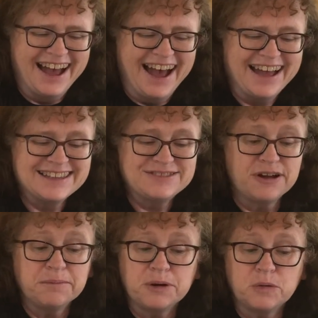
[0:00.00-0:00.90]
And
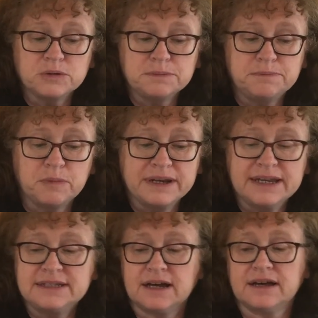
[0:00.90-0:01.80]
Strongbow when he
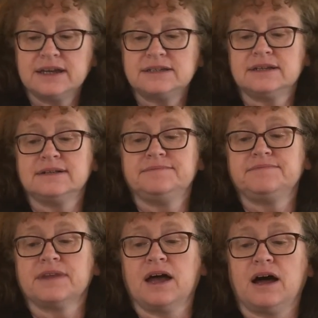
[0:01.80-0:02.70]
died
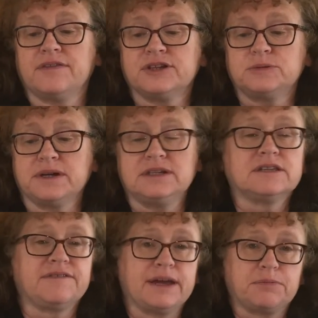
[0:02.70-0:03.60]
on the 20th
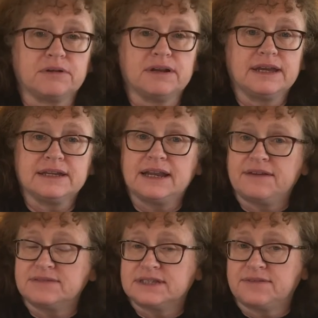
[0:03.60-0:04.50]
of April in
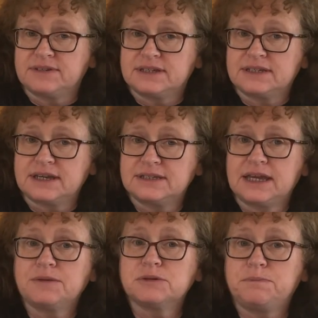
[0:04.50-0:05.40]
1176,
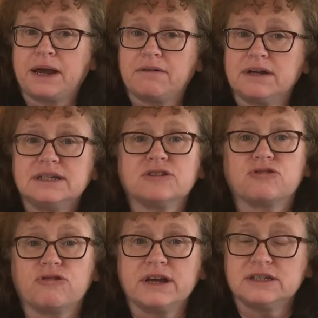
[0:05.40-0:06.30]
he was buried in
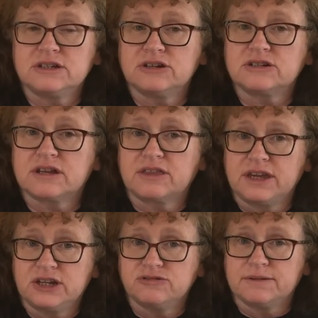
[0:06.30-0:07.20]
Christchurch
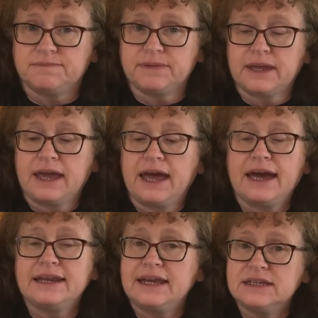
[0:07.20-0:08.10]
Cathedral.
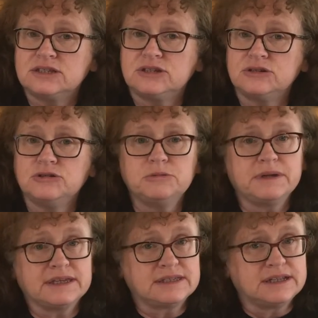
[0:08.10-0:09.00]
And his tomb
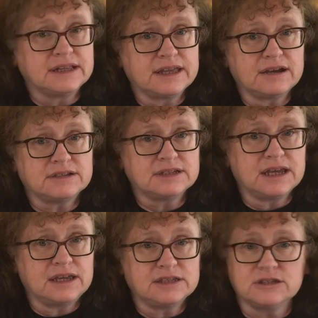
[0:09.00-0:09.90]
is still there
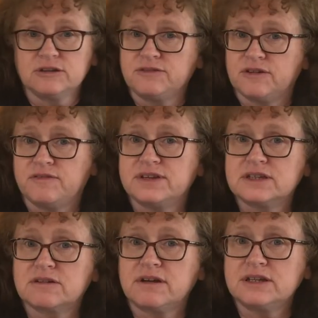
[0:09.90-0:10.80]
today. So if you
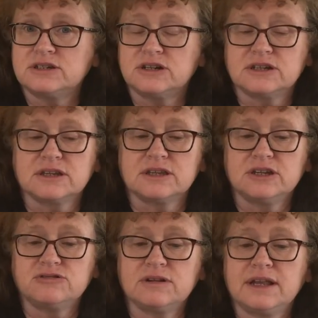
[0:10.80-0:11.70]
visit Christchurch
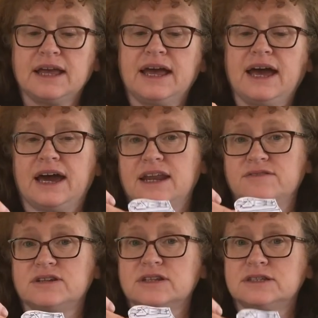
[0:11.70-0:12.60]
Cathedral, and I've
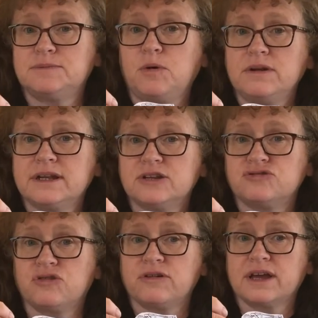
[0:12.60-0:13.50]
done a small little
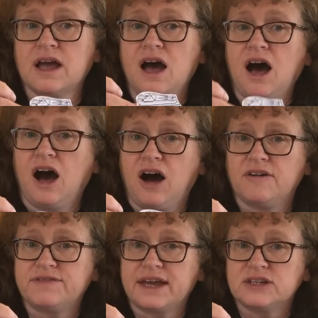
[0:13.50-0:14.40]
drawing of
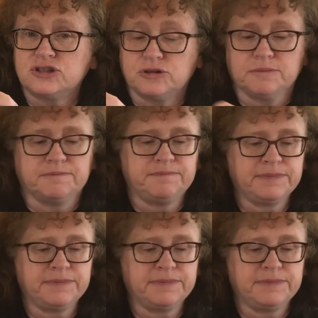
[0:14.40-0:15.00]
that tomb.